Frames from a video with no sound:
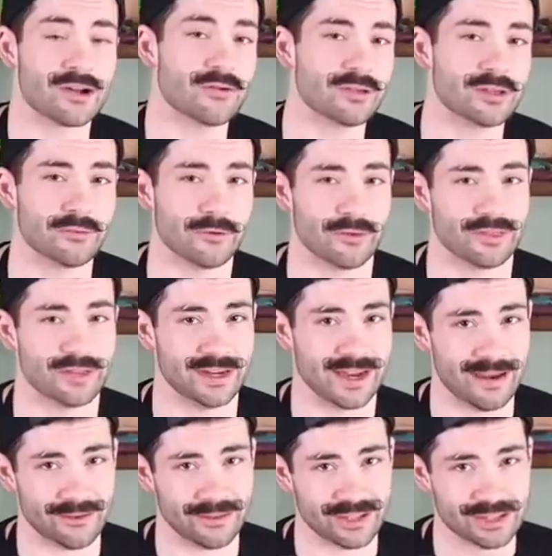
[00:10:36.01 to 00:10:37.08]
Totally worth it
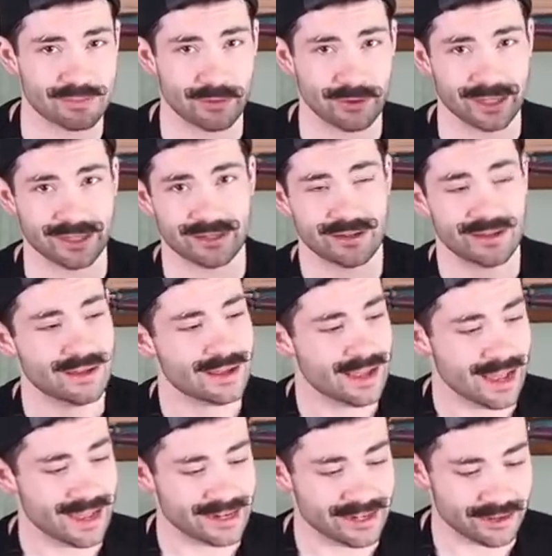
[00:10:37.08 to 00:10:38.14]
now at this point.
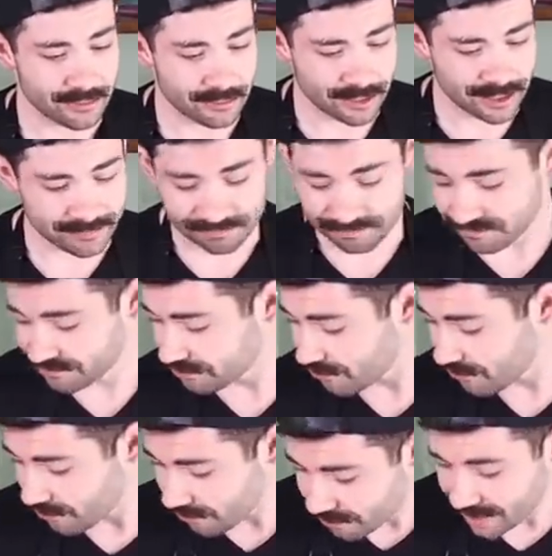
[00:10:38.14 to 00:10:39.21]
And you know what?
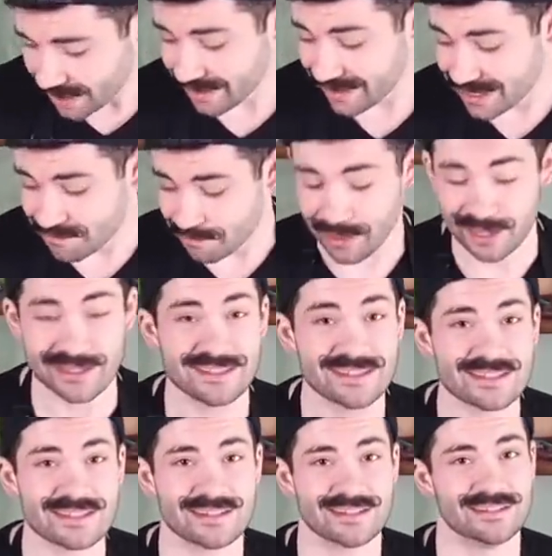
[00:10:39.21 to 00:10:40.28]
These
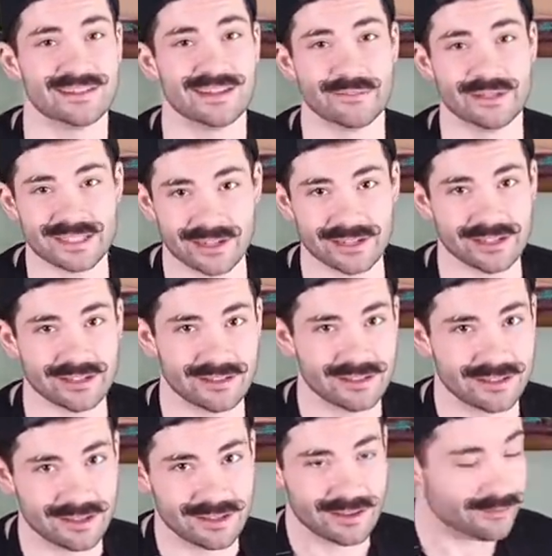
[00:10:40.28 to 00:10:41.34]
buns, let me tell you,
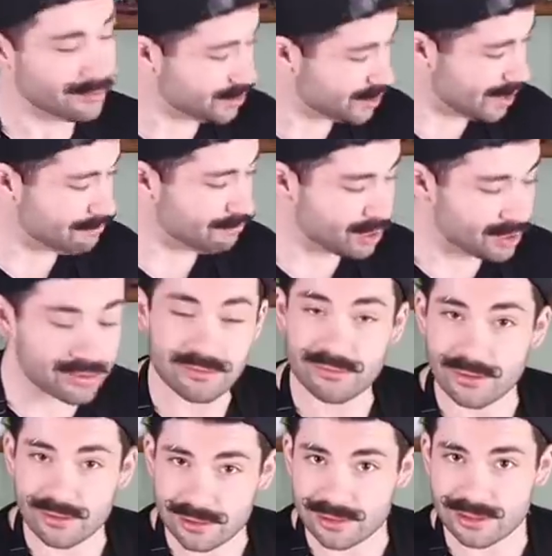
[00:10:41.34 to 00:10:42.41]
with that butter
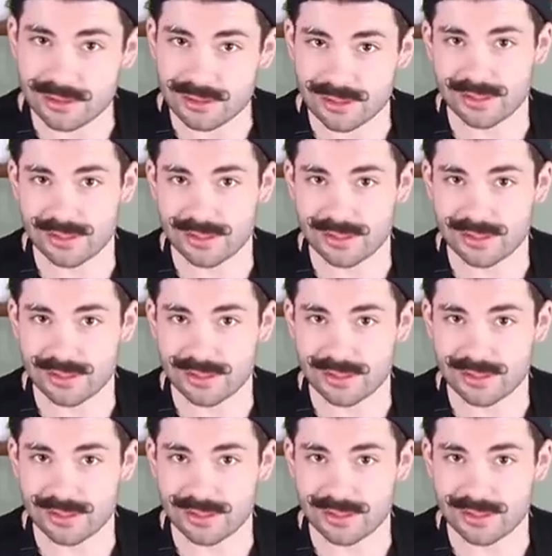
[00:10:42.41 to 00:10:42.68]
roller,